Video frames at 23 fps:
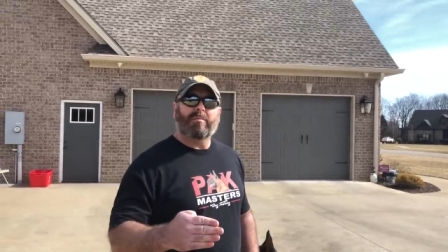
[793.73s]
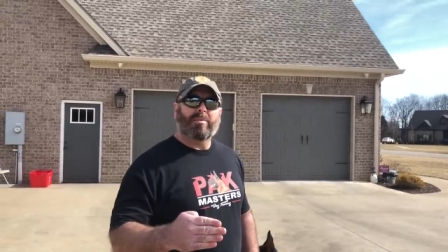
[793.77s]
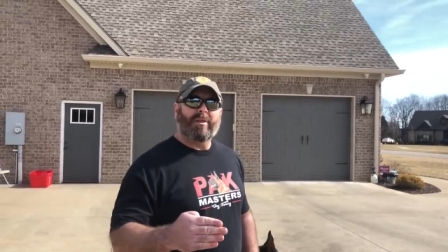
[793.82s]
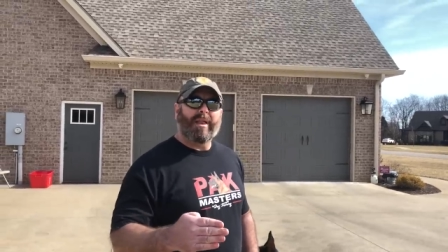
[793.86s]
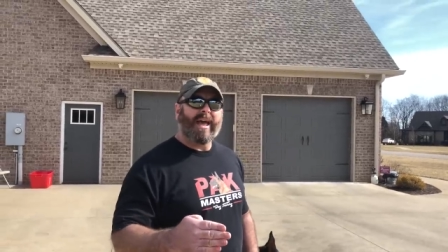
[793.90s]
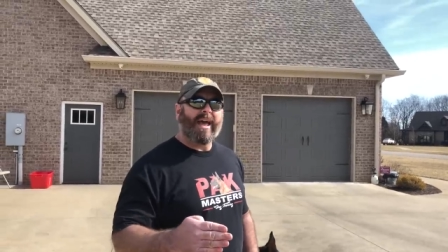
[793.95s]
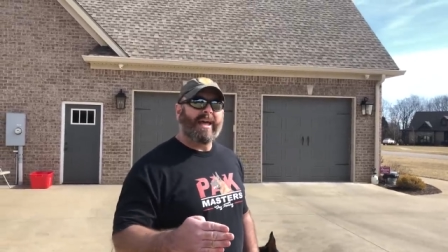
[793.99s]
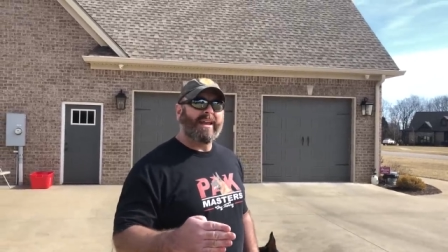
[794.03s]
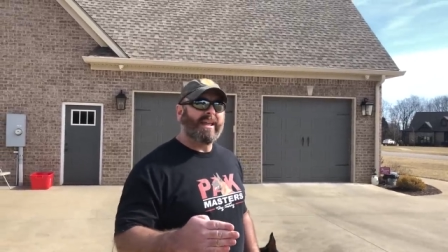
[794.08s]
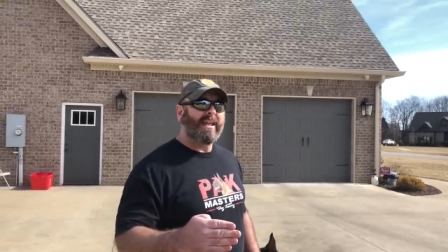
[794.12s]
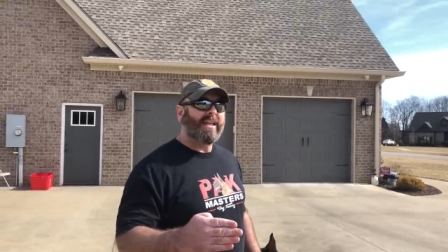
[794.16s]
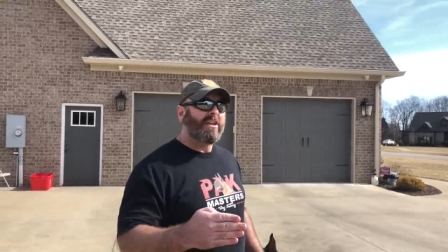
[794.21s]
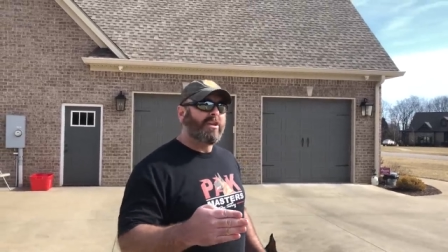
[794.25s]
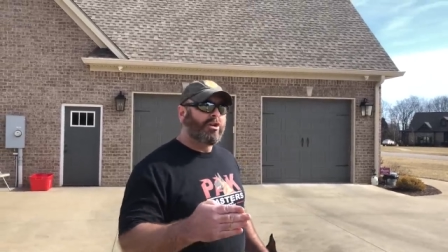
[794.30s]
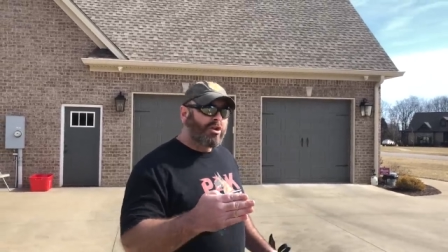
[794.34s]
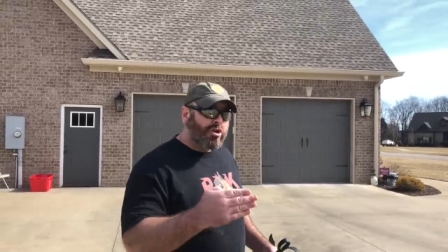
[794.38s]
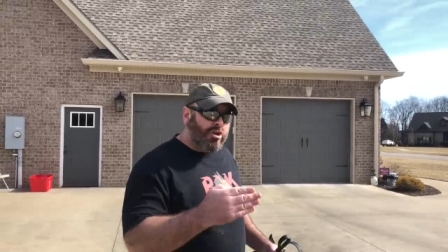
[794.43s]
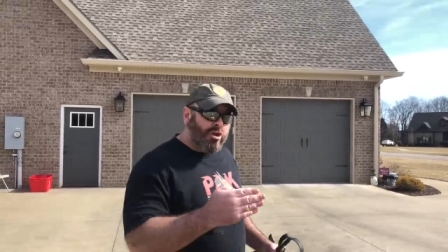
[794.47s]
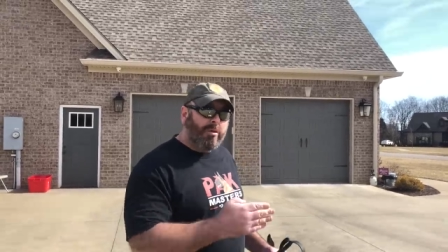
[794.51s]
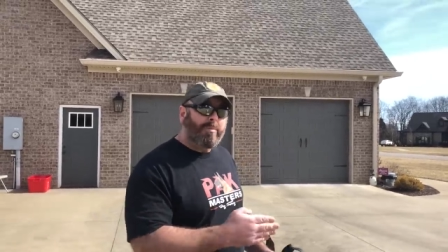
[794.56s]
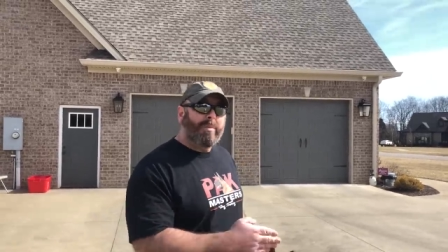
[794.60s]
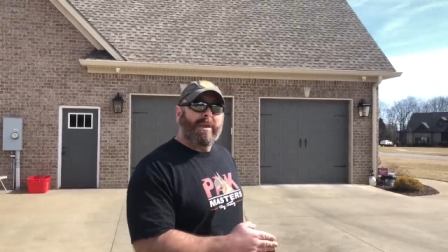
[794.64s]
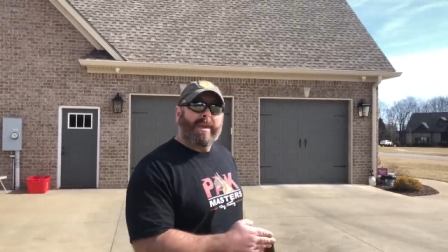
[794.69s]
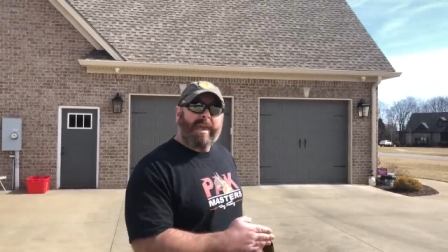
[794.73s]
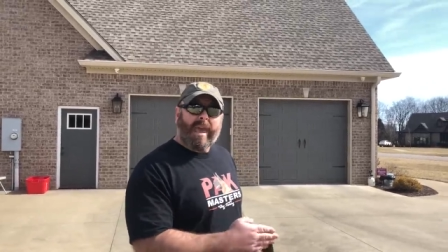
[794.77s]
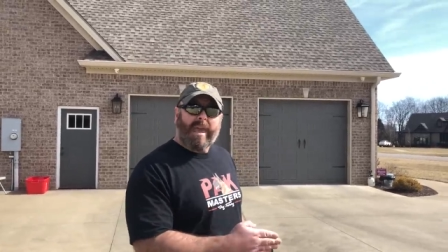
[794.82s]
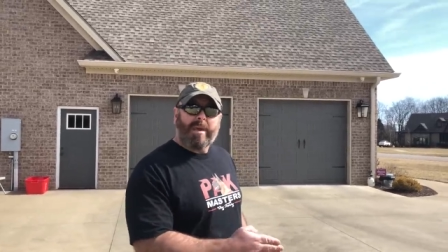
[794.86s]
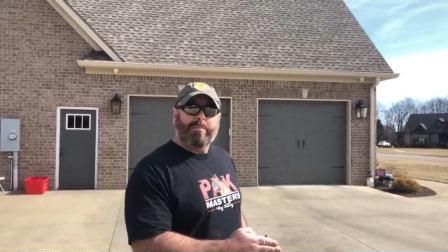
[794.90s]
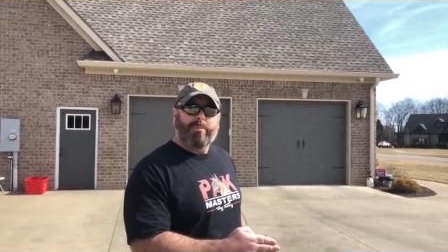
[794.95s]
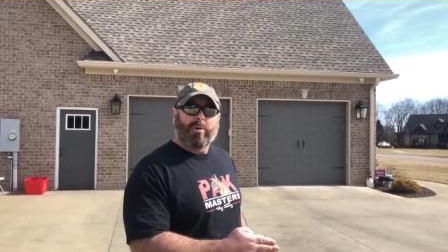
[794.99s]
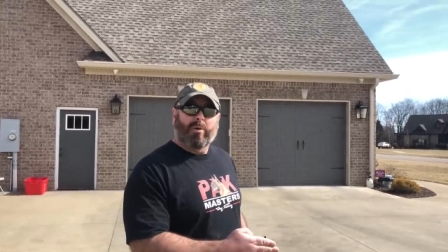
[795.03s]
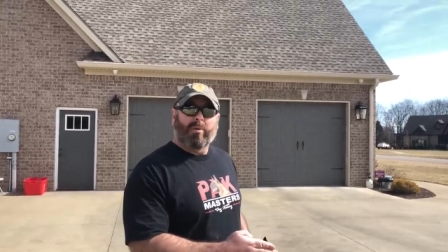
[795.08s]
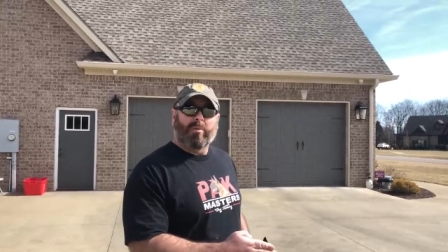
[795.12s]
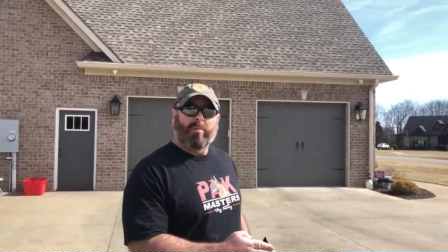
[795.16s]
planet should be
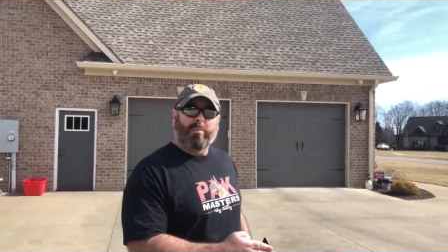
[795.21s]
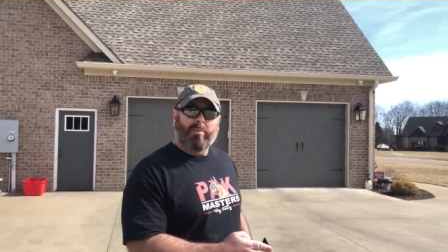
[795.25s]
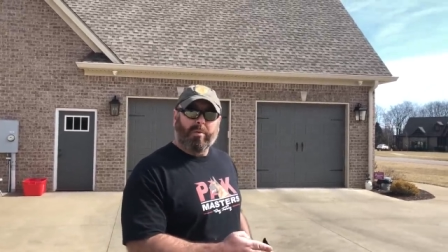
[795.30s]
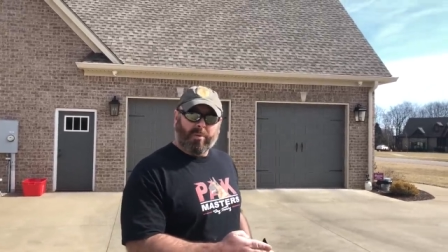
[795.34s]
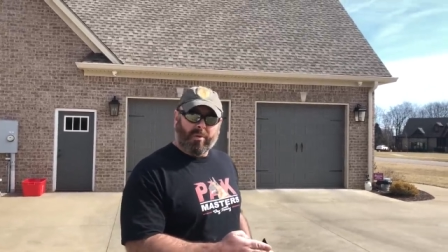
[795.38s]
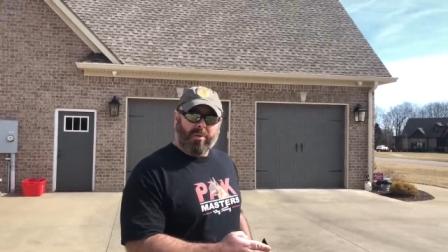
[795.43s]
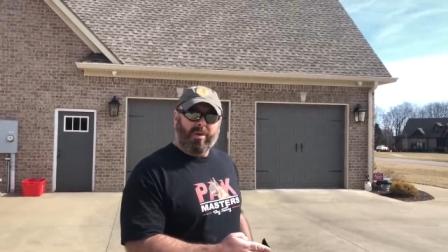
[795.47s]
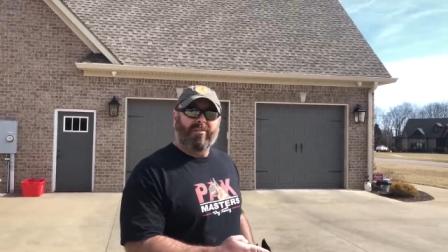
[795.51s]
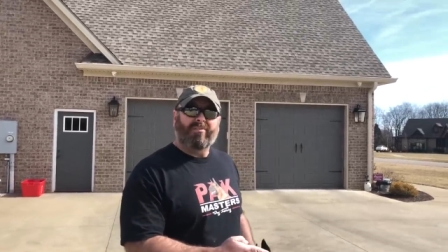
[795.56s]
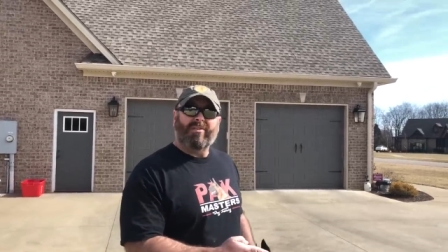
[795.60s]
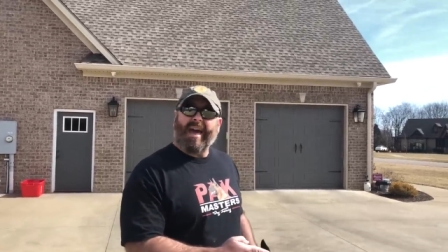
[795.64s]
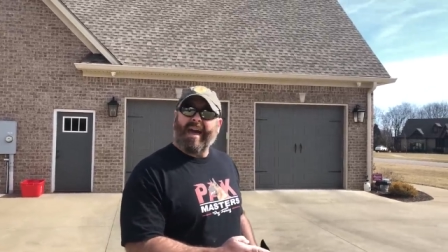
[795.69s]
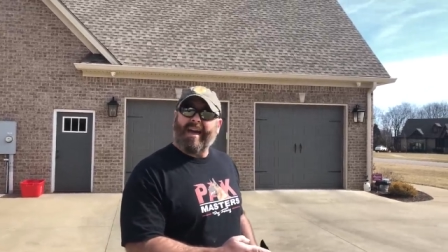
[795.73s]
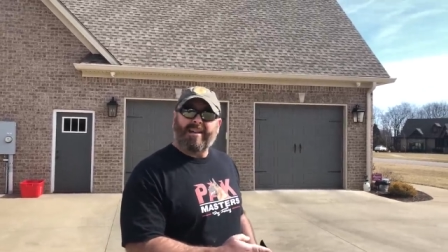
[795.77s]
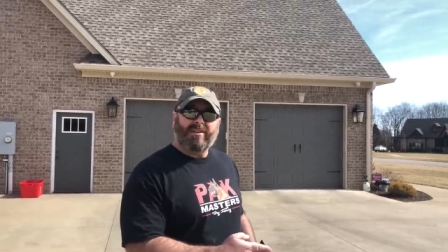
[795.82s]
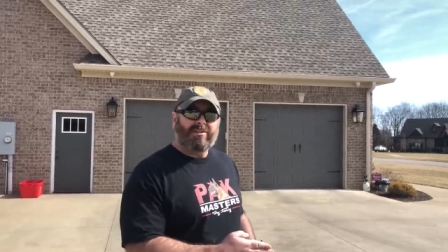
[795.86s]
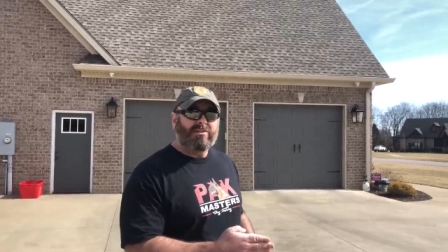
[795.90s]
capable of that.